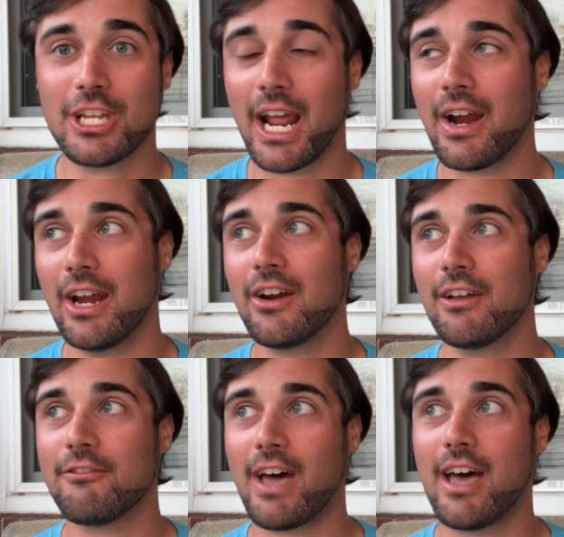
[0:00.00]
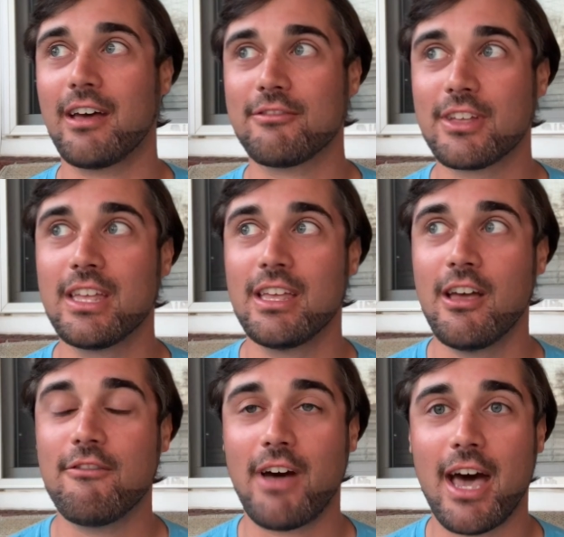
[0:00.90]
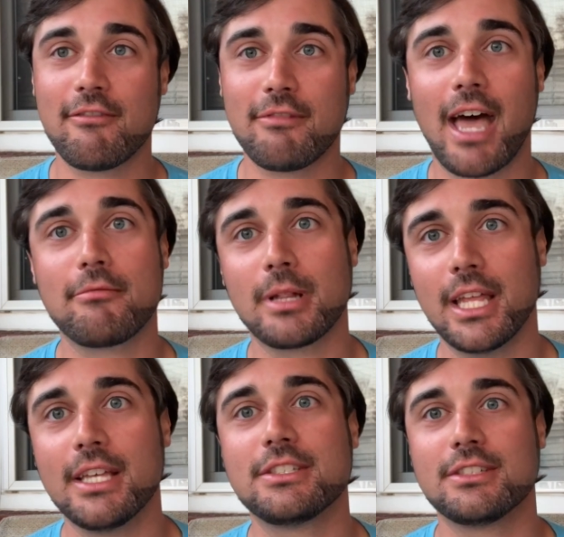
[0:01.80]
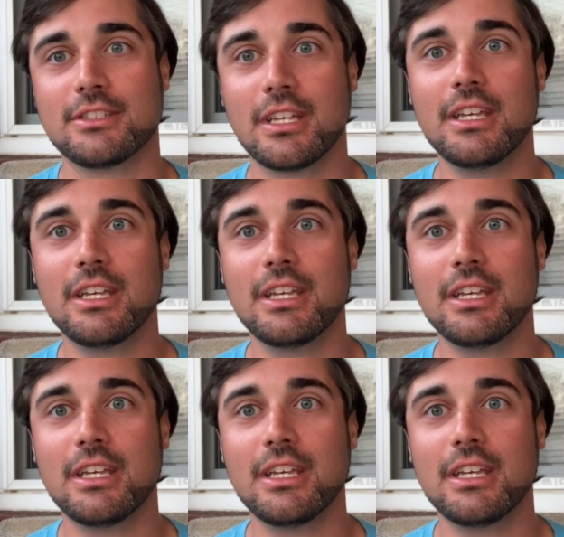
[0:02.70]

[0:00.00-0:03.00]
In our area, 5 plus